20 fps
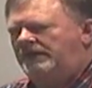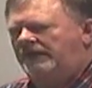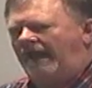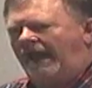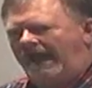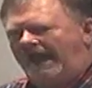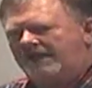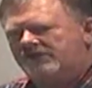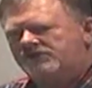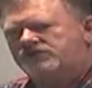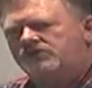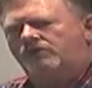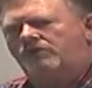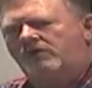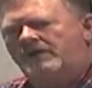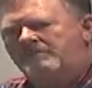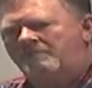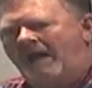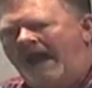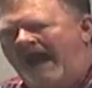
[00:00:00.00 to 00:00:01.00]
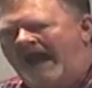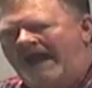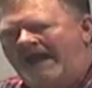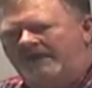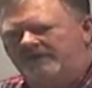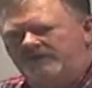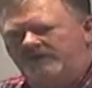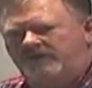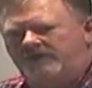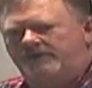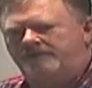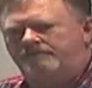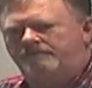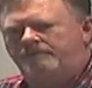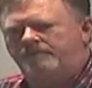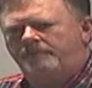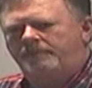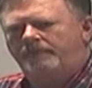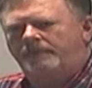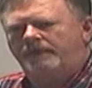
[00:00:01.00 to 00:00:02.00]
as a reminder
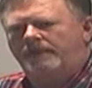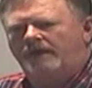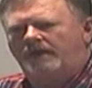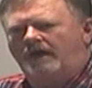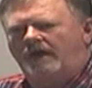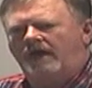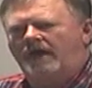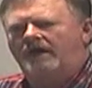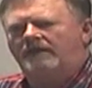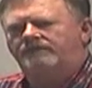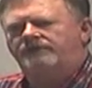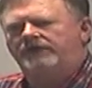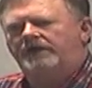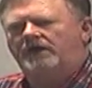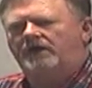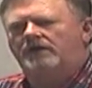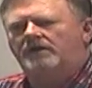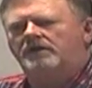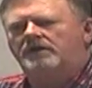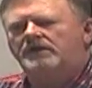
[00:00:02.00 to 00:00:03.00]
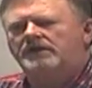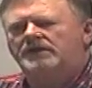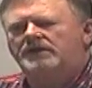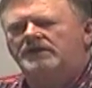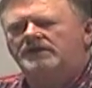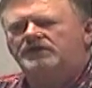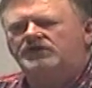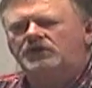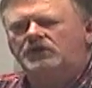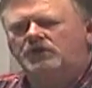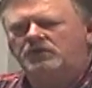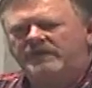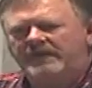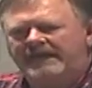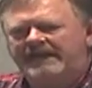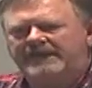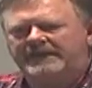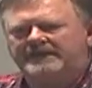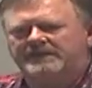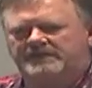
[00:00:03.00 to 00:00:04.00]
of their
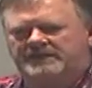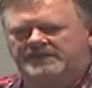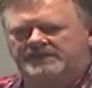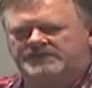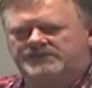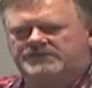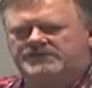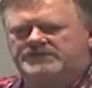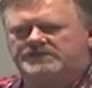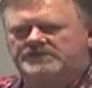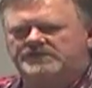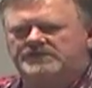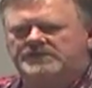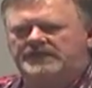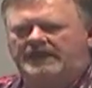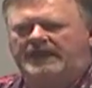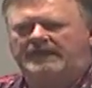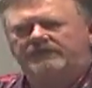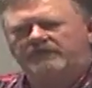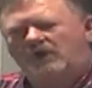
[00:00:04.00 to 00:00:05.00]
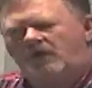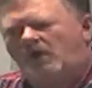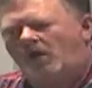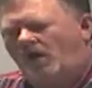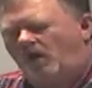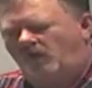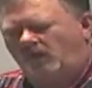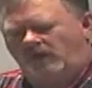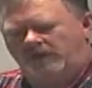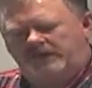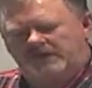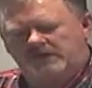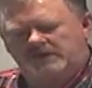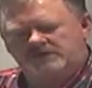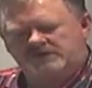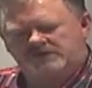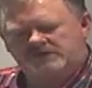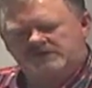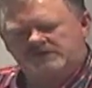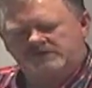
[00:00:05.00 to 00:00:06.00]
uniqueness and their
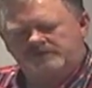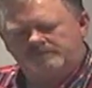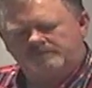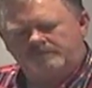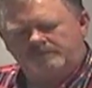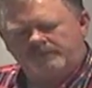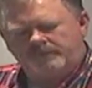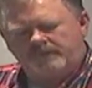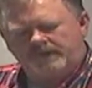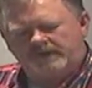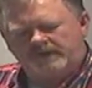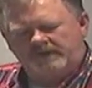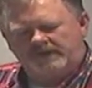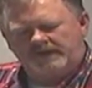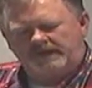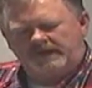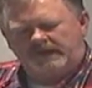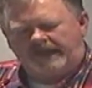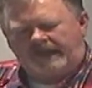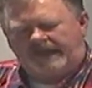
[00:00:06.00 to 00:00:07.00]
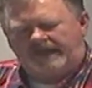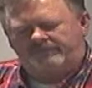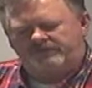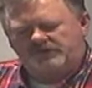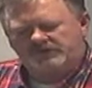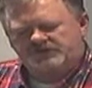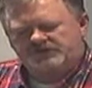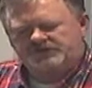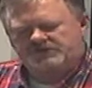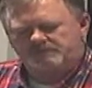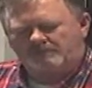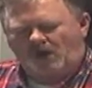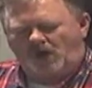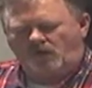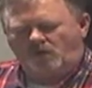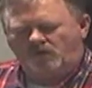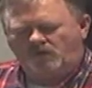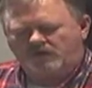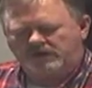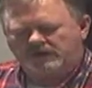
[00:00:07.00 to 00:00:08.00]
holiness. And the
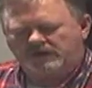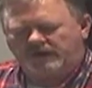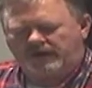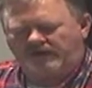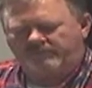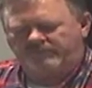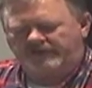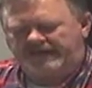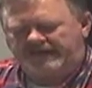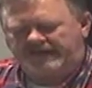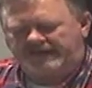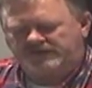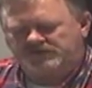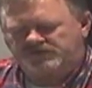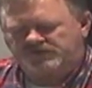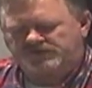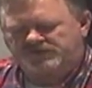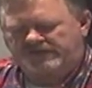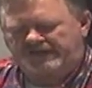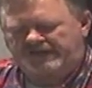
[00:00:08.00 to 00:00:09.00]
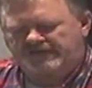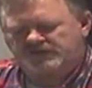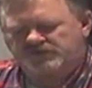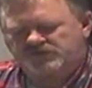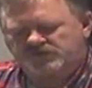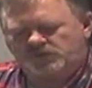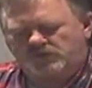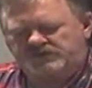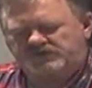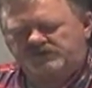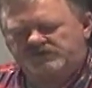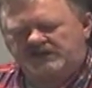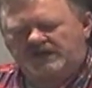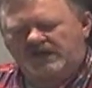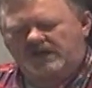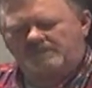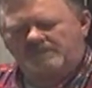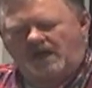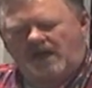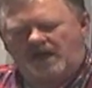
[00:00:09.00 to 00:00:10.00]
smoke of the incense which
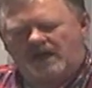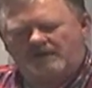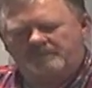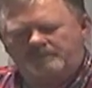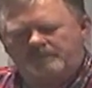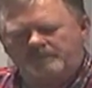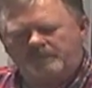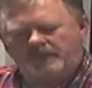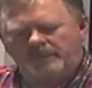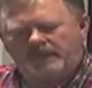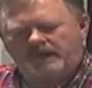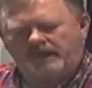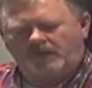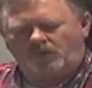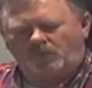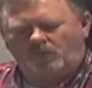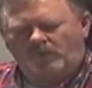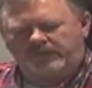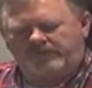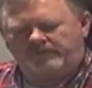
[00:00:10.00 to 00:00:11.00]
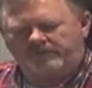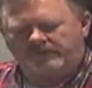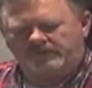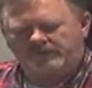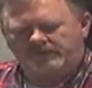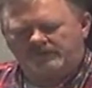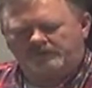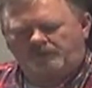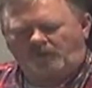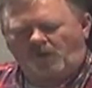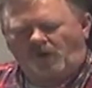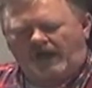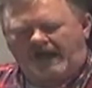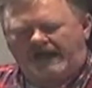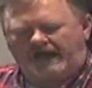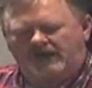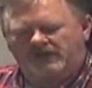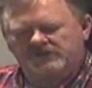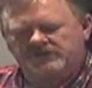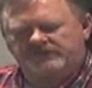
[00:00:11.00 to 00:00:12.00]
come up with the
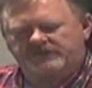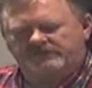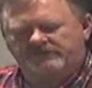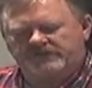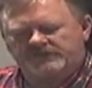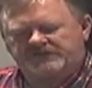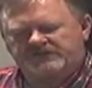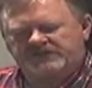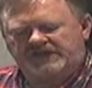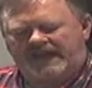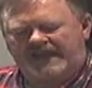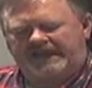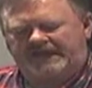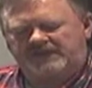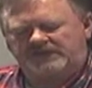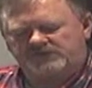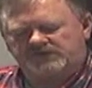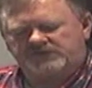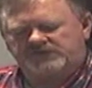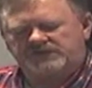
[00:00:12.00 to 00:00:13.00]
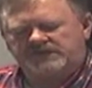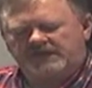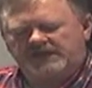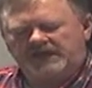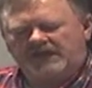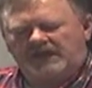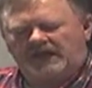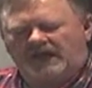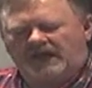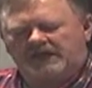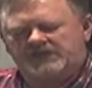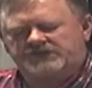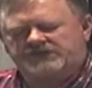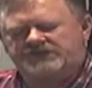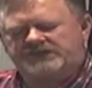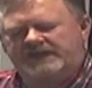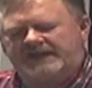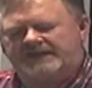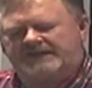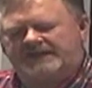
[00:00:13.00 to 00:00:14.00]
prayers of the saints
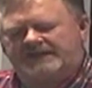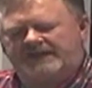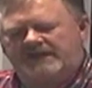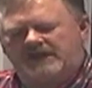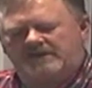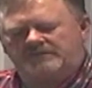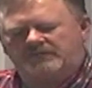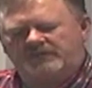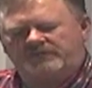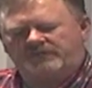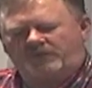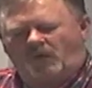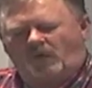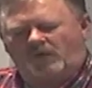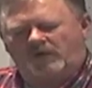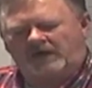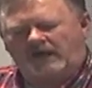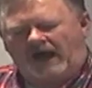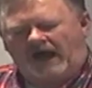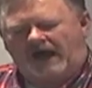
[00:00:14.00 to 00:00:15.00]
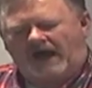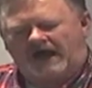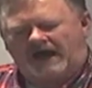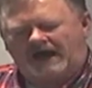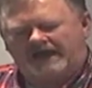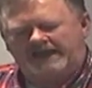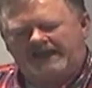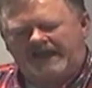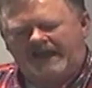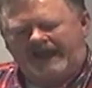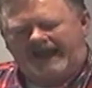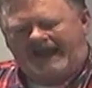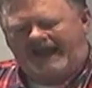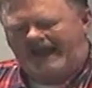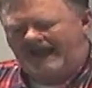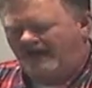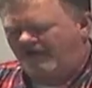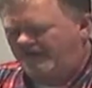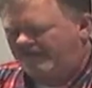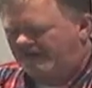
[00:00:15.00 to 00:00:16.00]
ascended up before God
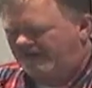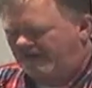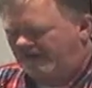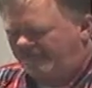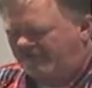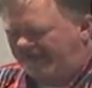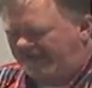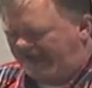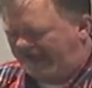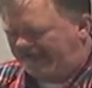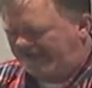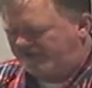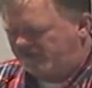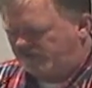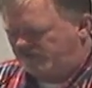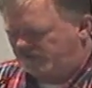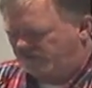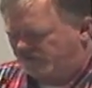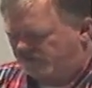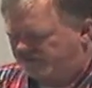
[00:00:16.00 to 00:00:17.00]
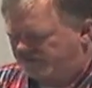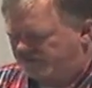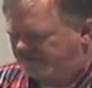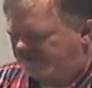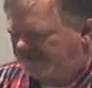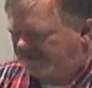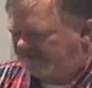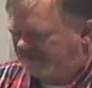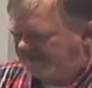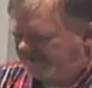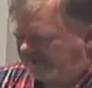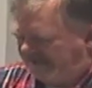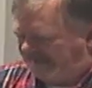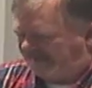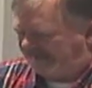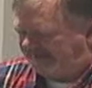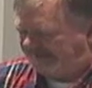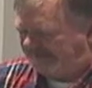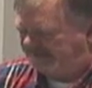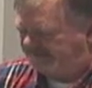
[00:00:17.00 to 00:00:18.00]
out of the angels'
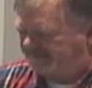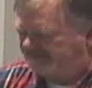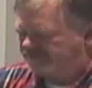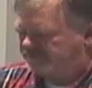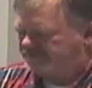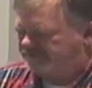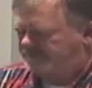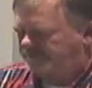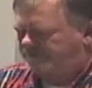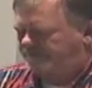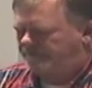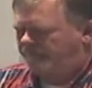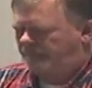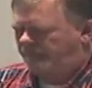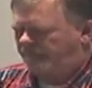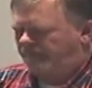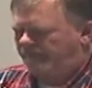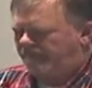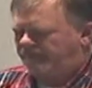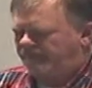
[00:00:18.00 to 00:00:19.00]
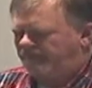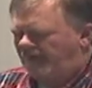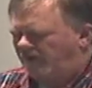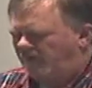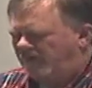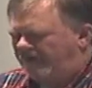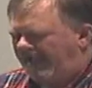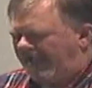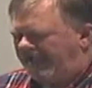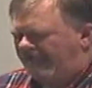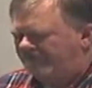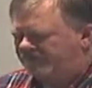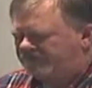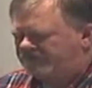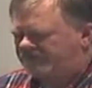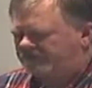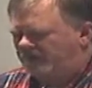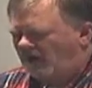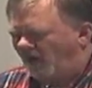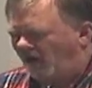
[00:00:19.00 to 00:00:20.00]
hands. Their
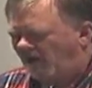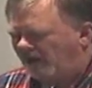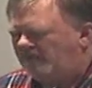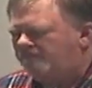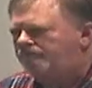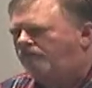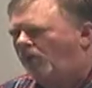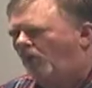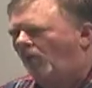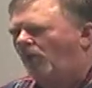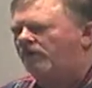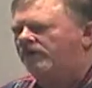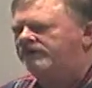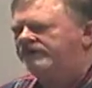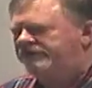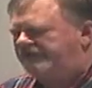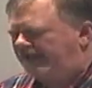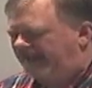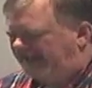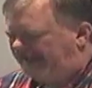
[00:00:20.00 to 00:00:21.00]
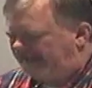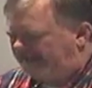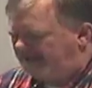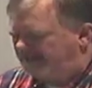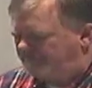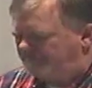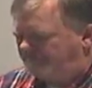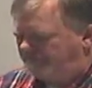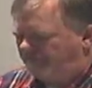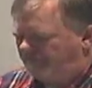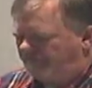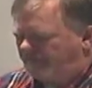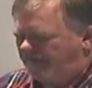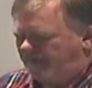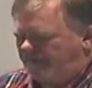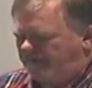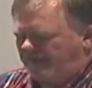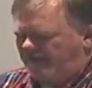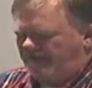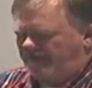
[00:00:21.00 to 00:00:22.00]
deaths are important to him.
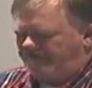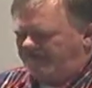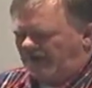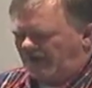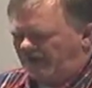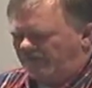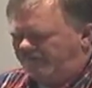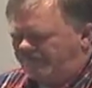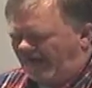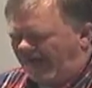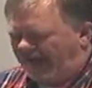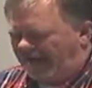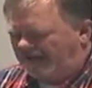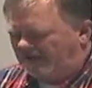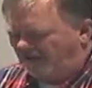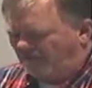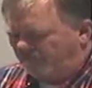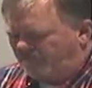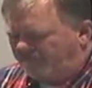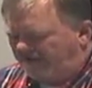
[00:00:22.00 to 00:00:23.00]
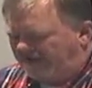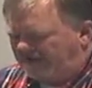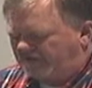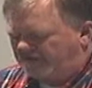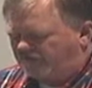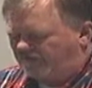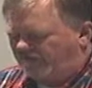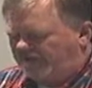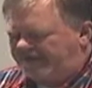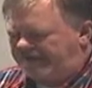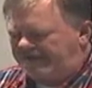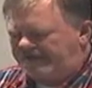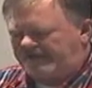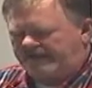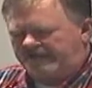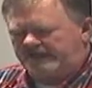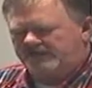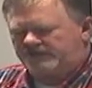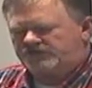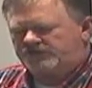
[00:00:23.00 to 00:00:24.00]
Their final victory
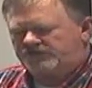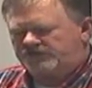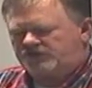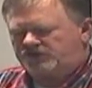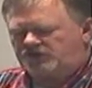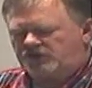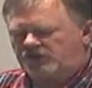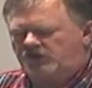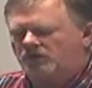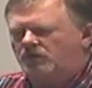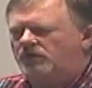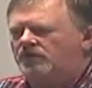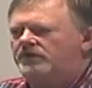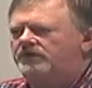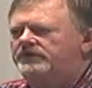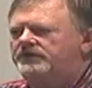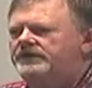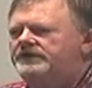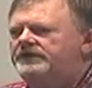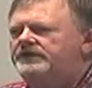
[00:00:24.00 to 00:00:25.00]
is assured.